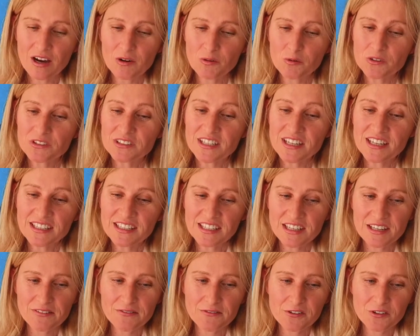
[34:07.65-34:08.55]
what I
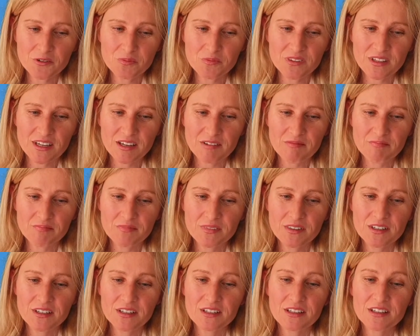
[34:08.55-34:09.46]
hear from
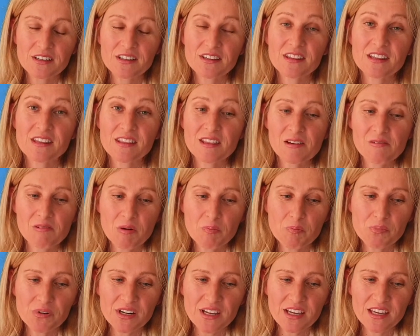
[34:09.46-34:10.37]
them that they were
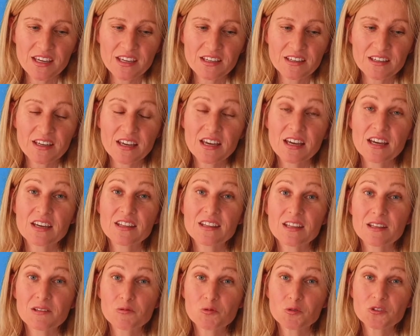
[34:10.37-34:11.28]
praying
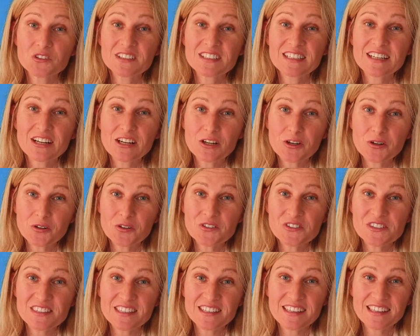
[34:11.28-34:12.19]
that would
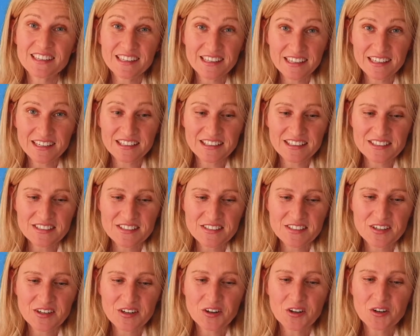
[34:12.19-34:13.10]
close the
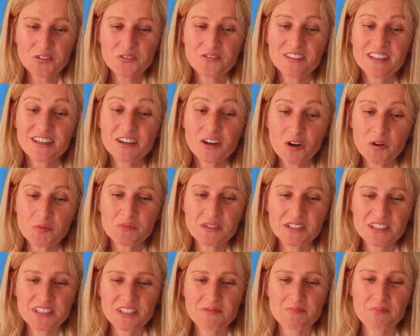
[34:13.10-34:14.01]
ears of the
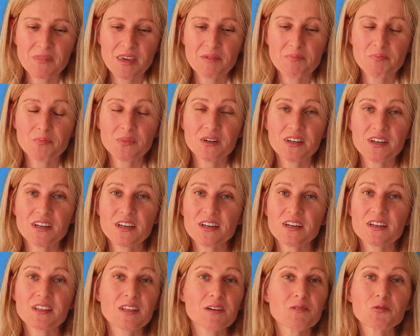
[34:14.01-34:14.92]
committee member
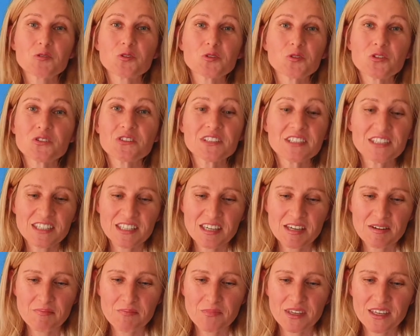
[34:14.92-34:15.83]
they would not
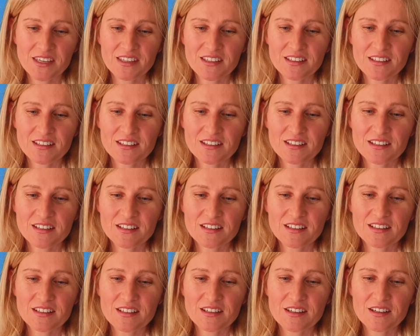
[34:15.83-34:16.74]
hear me
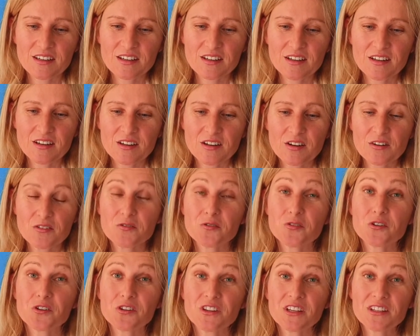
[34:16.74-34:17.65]

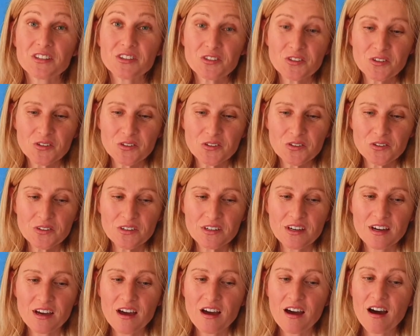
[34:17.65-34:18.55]
for the
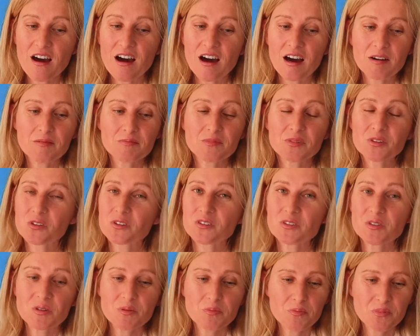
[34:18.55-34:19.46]
new, I'm
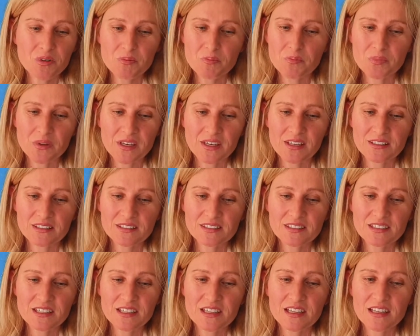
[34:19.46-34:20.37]
not prepared
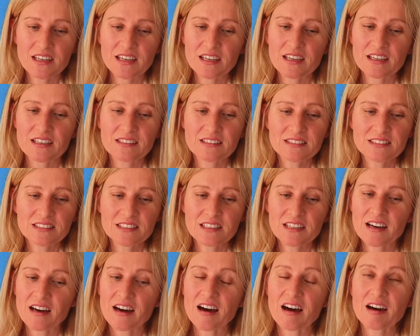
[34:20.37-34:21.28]
and
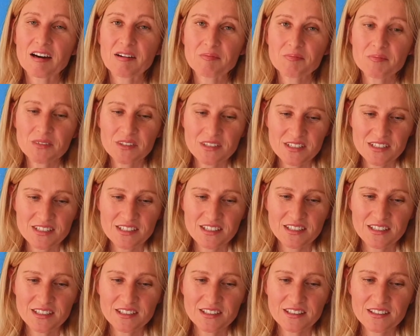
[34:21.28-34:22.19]
I'm
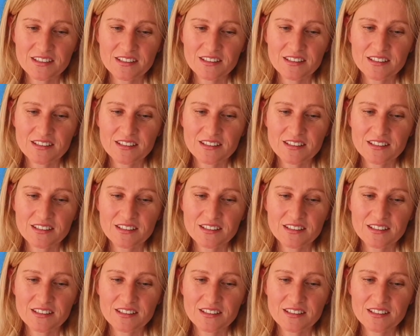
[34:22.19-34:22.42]
sick.